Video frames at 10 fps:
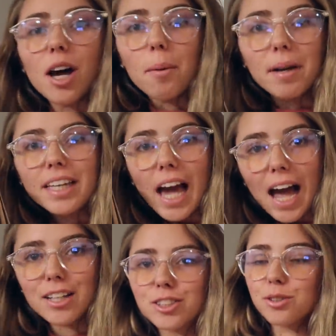some
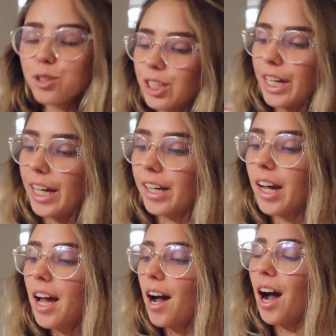cashew chicken.
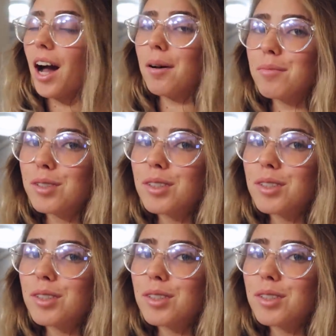I'm